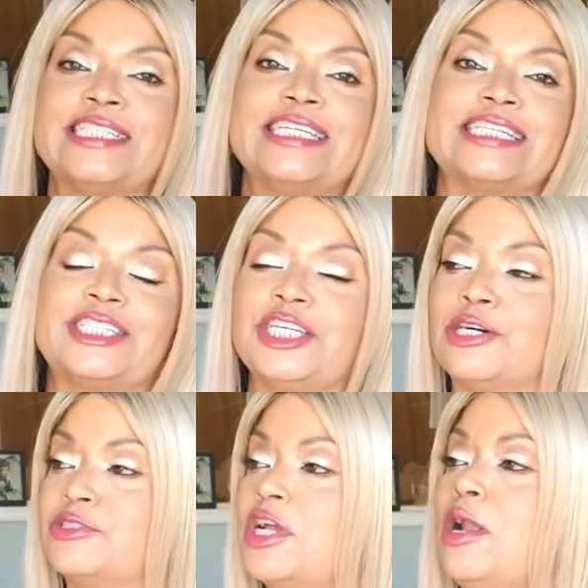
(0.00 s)
to this. She
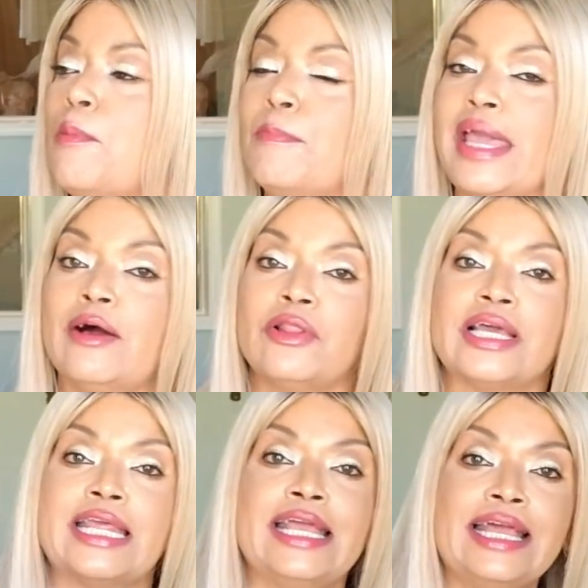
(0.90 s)
goes, mail
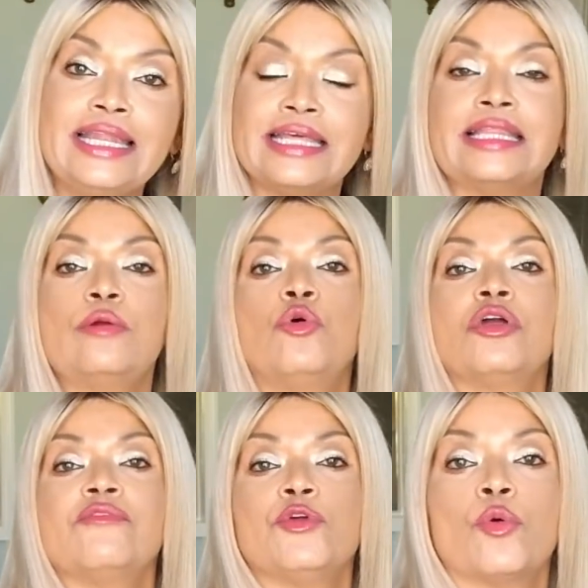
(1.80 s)
it in, and then we'll
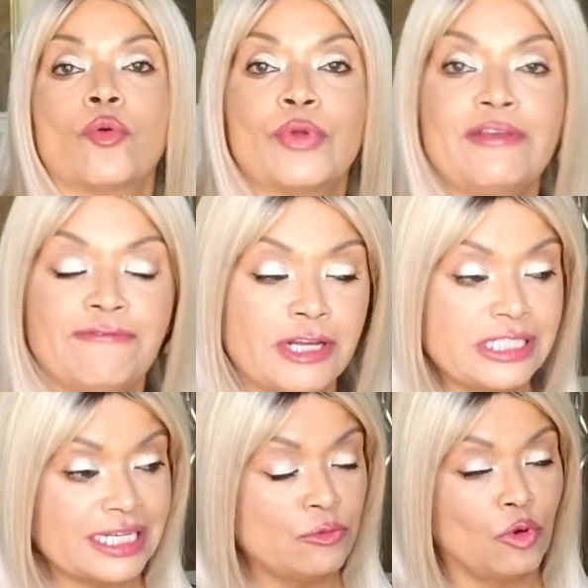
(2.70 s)
give you a
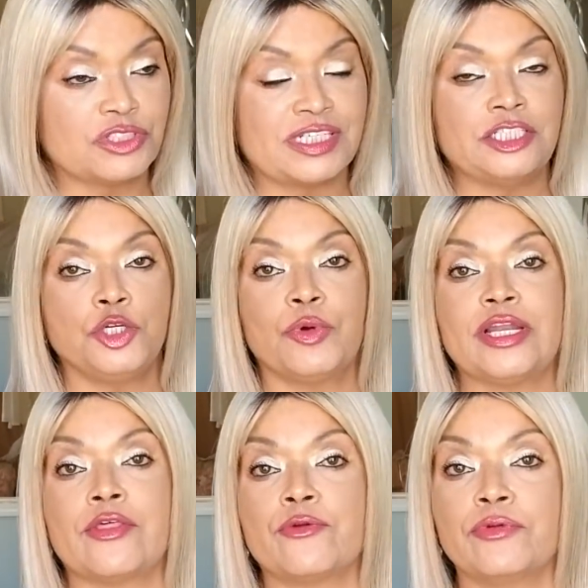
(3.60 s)
refund, and we'll send you
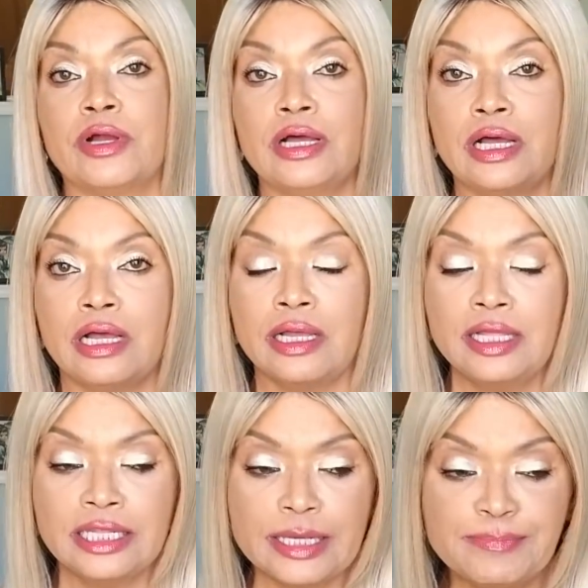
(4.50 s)
another uh,
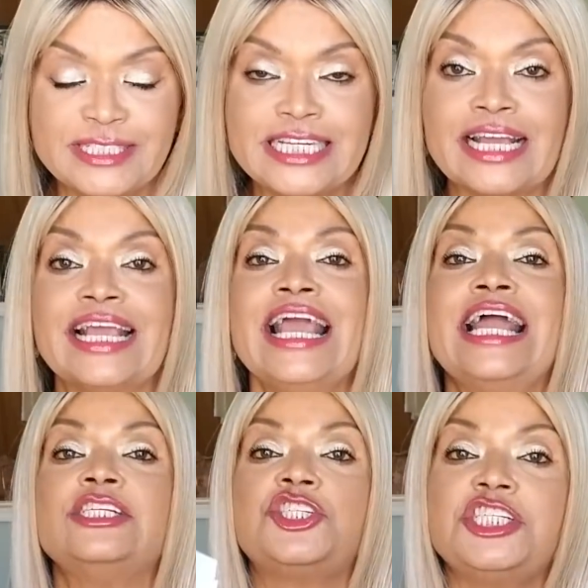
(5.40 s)
lipstick.
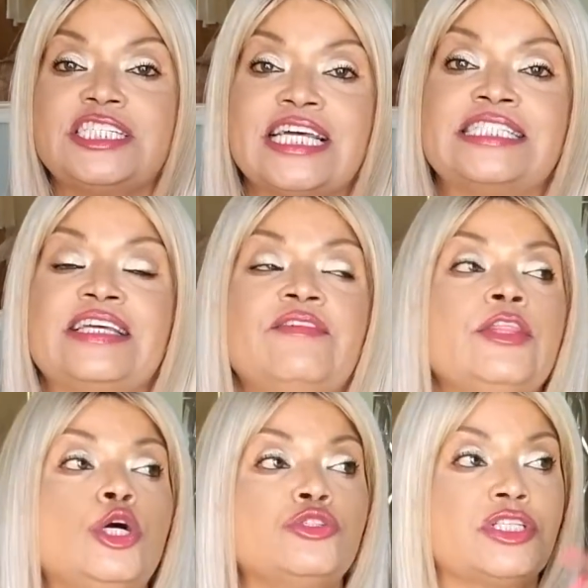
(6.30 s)
And she says,
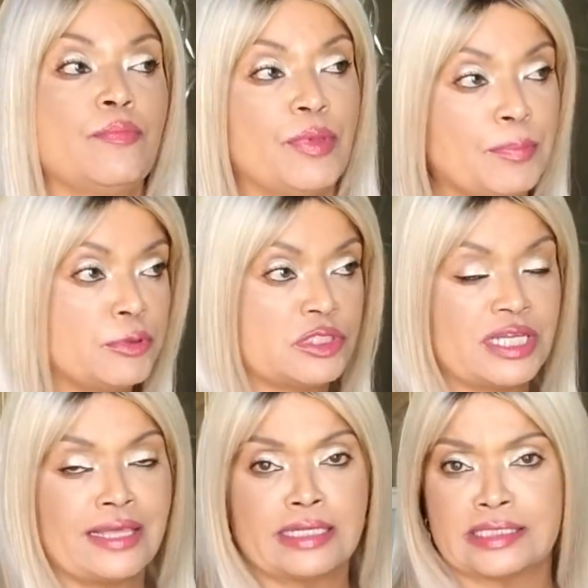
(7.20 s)
even though some people
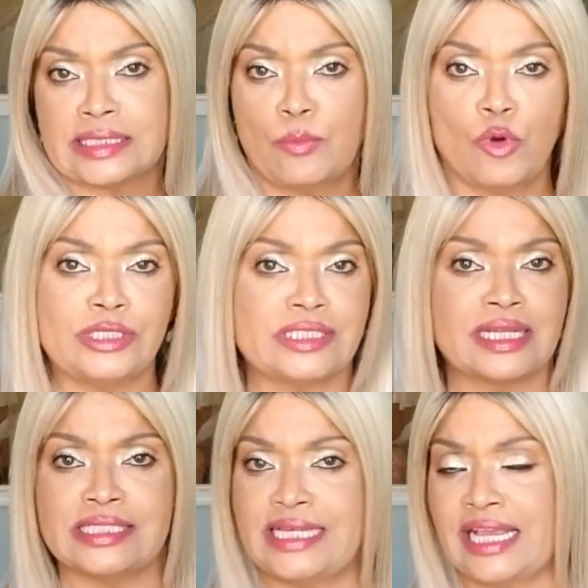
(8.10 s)
say that someone's
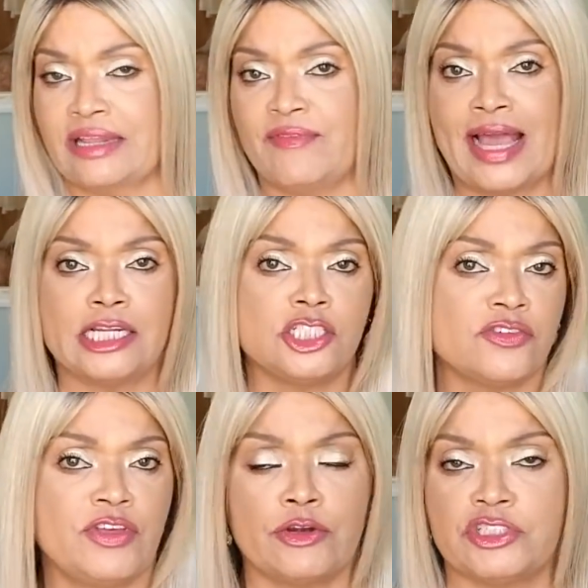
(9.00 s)
going to take advantage
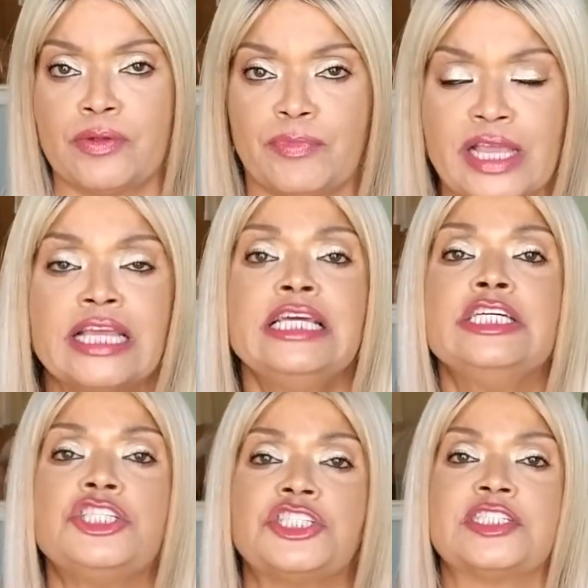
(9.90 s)
of it or something,
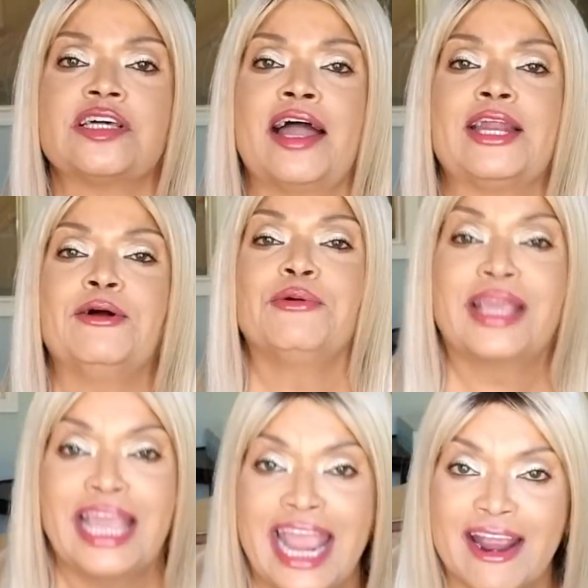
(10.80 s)
she says, I
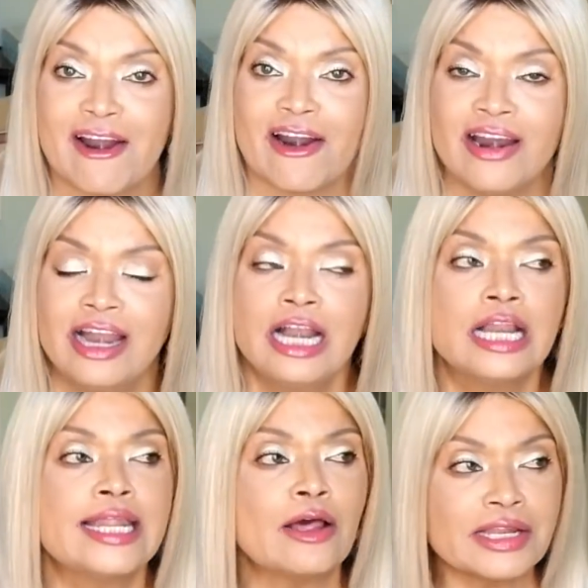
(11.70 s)
don't care.
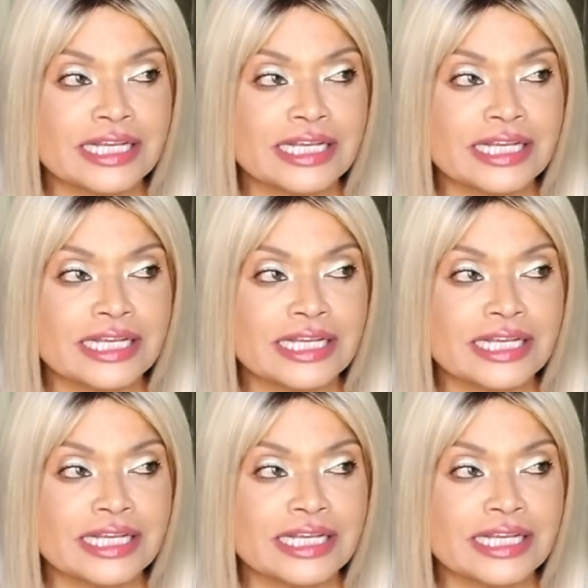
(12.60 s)
Now,